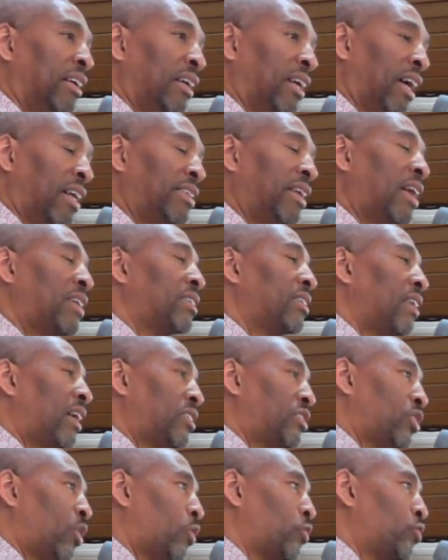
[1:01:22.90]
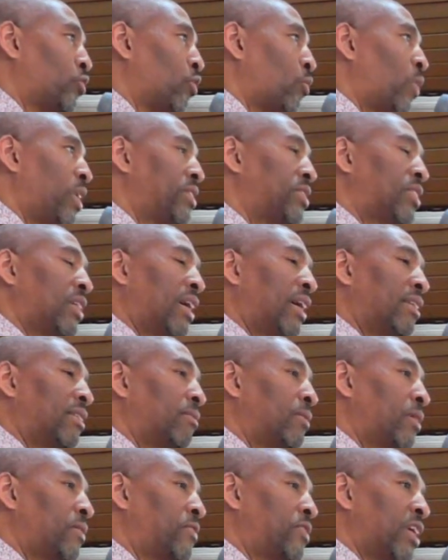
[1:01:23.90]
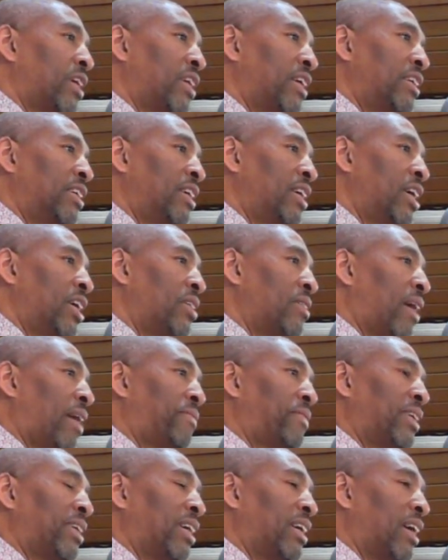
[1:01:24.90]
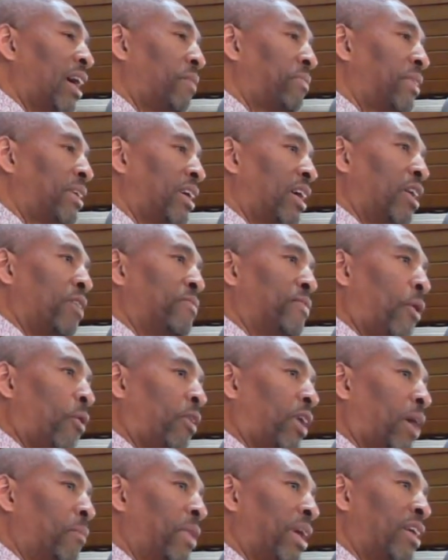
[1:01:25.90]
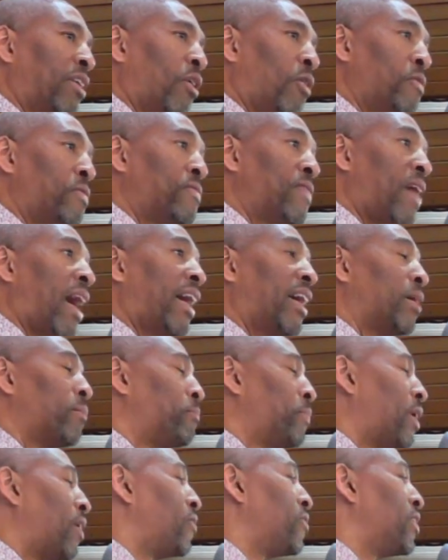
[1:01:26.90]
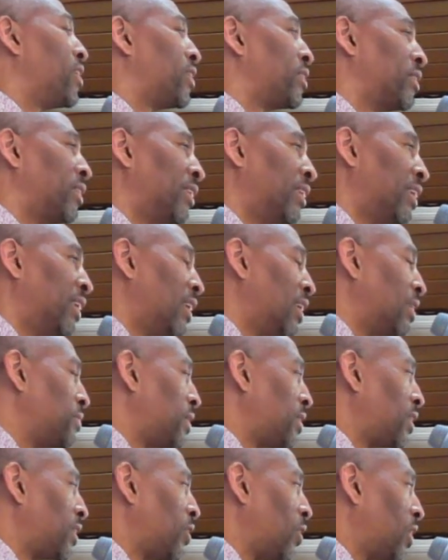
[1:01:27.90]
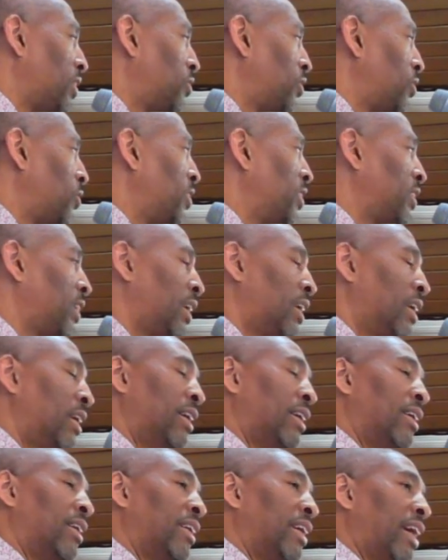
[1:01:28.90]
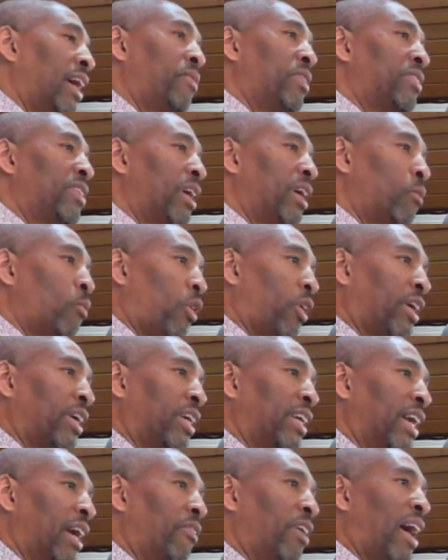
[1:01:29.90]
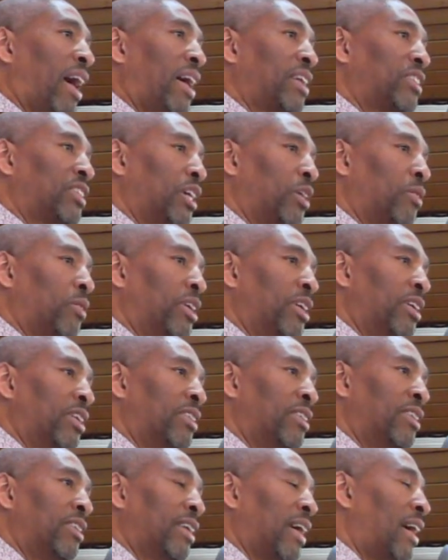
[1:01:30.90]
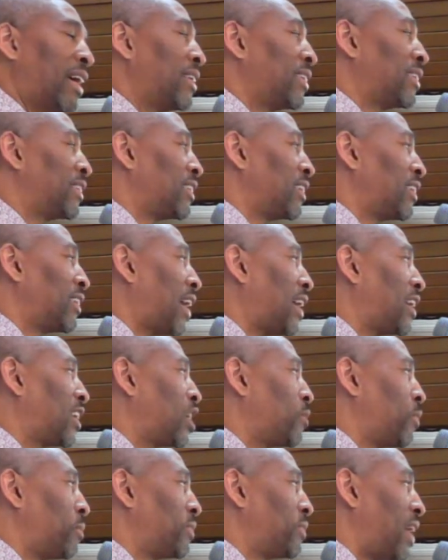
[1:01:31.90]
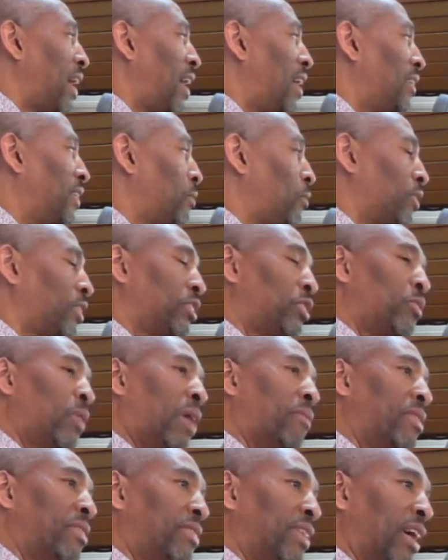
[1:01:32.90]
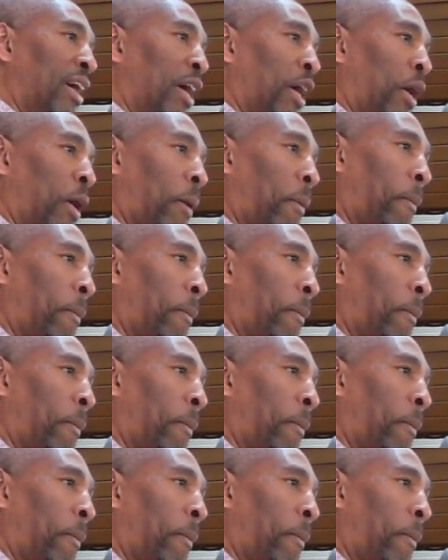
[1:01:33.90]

And that, that's so true. We see it. We've seen it year after year after year. Folk come in on fire, burning for the Lord, doing uh, everything, working in every auxiliary. You, you, can't, you can't keep them down. They want to do everything.